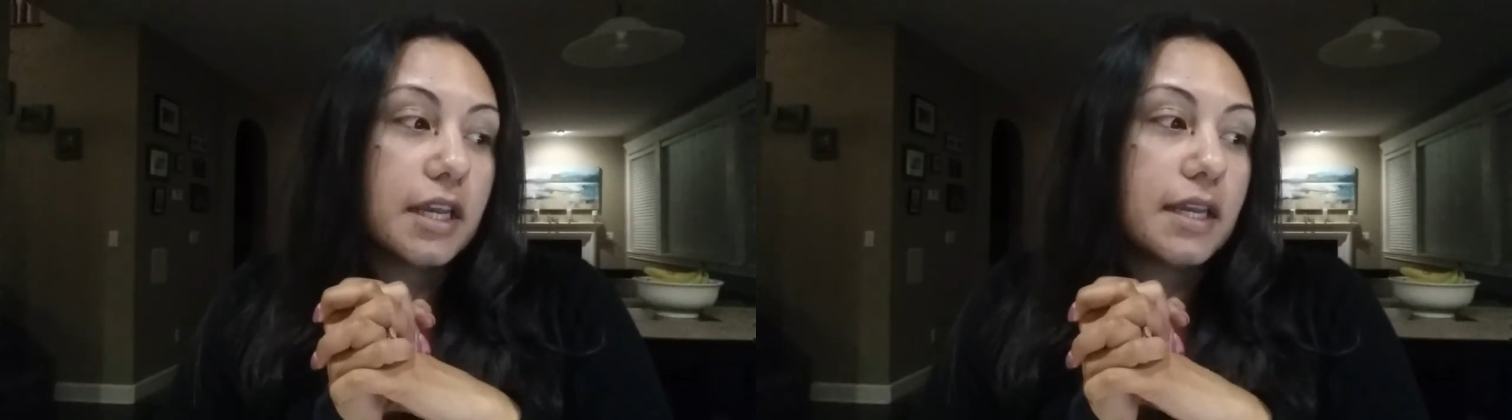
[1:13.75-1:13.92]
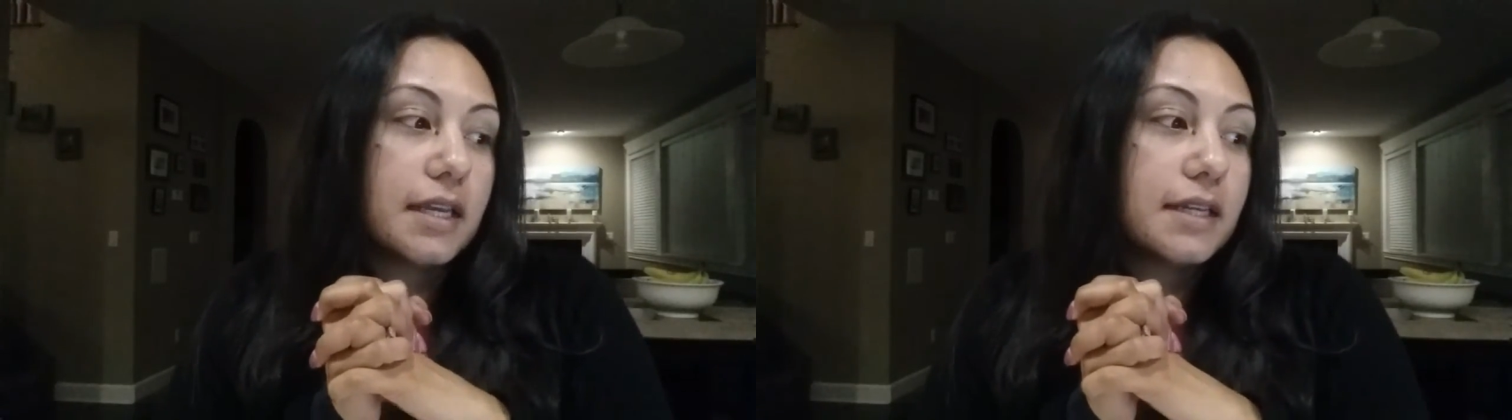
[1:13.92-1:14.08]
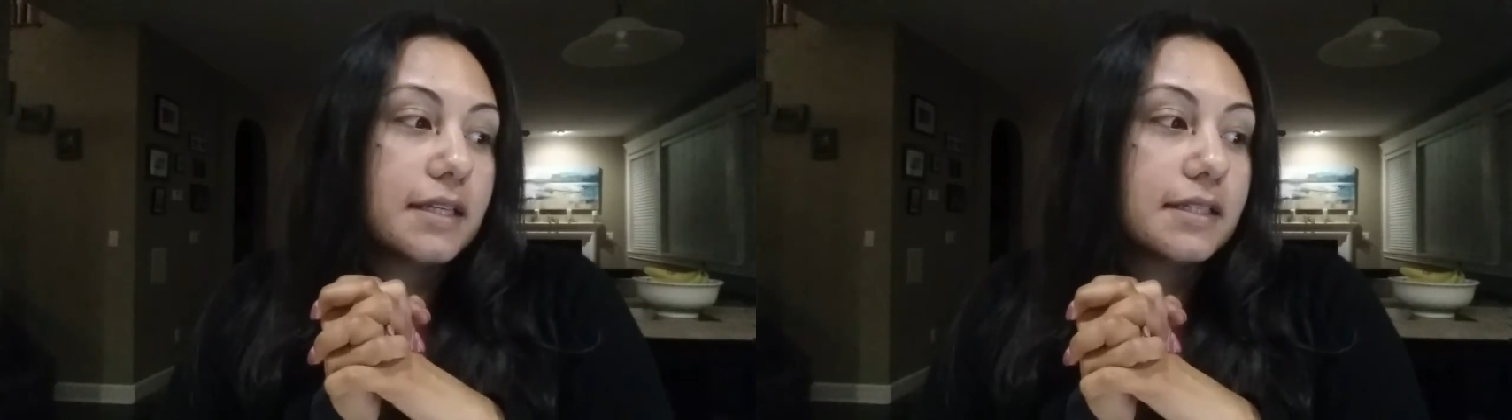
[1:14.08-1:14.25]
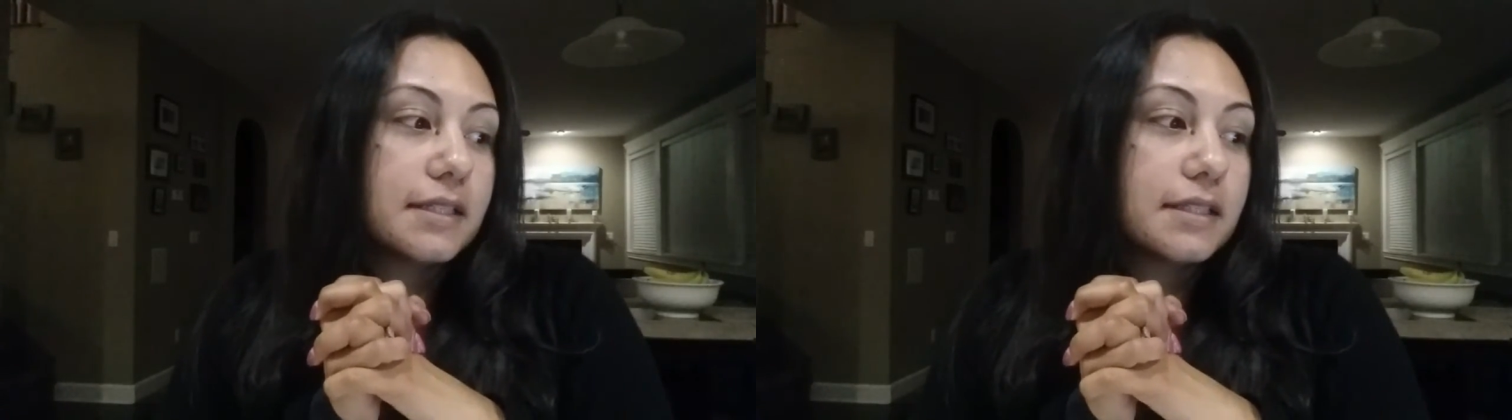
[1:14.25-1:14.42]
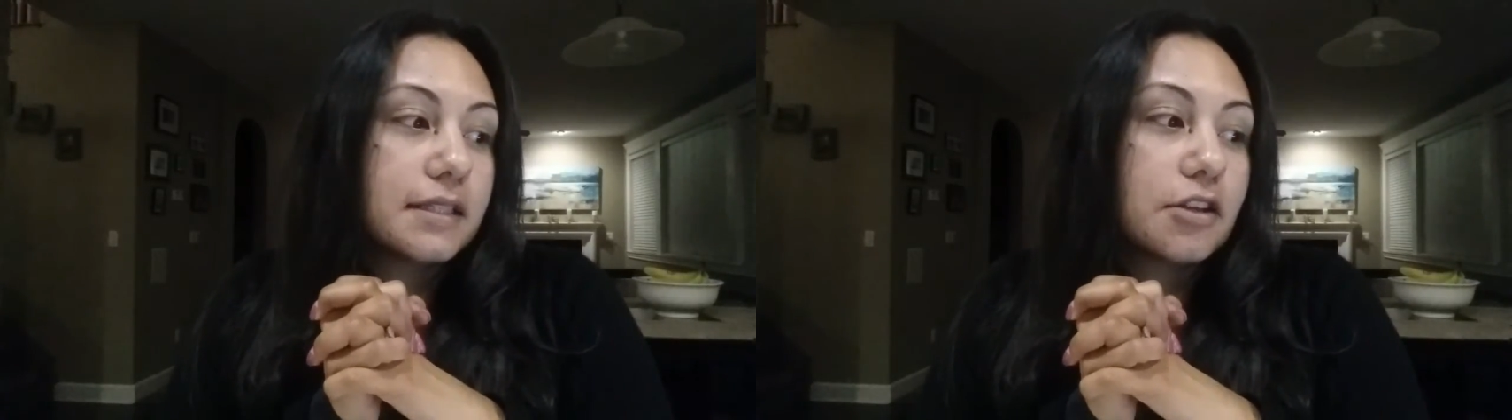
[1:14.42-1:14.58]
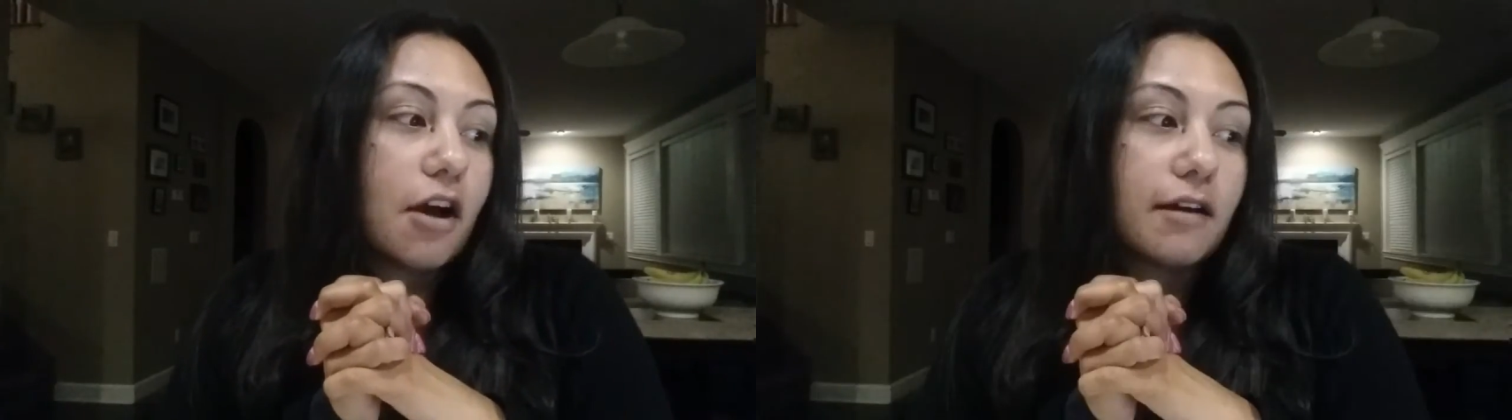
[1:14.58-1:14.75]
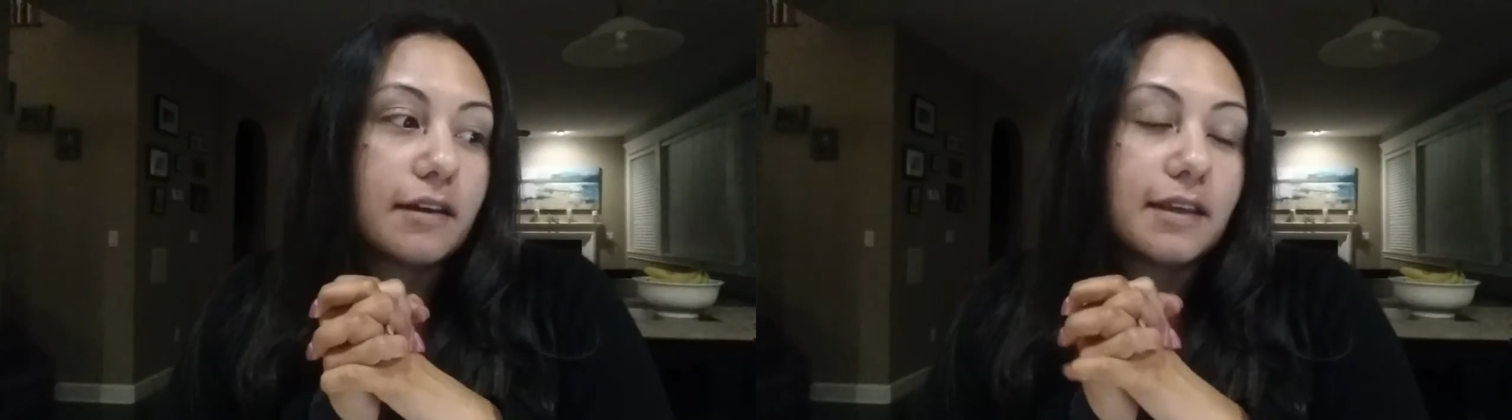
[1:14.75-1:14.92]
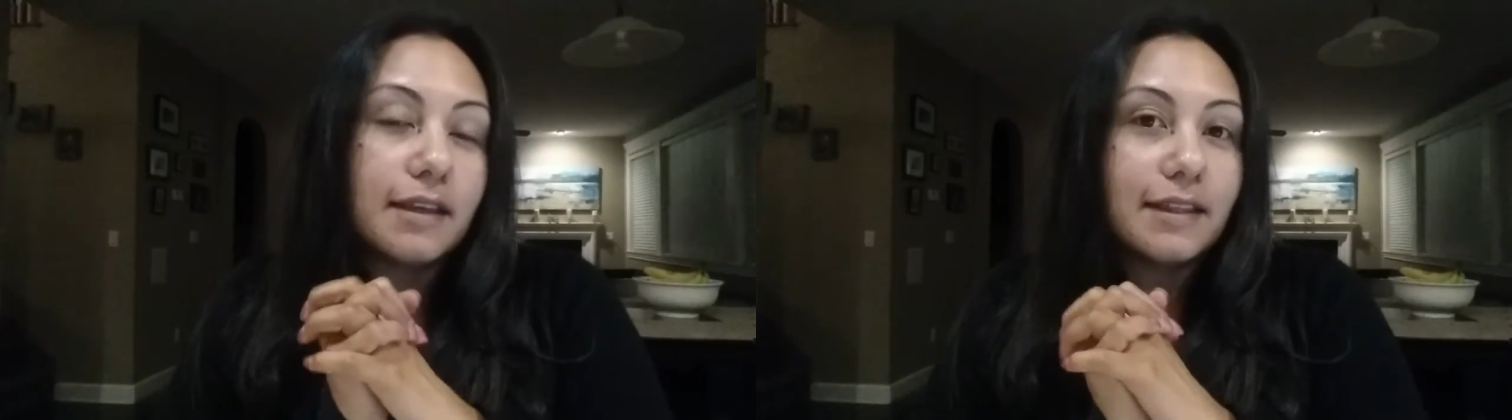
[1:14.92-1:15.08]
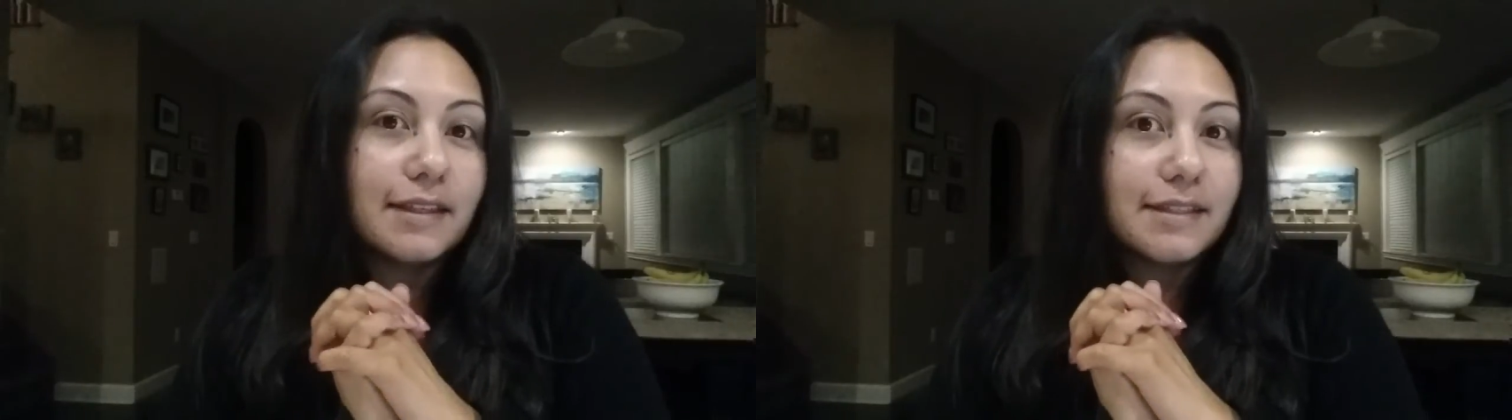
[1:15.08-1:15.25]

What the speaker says: is talking,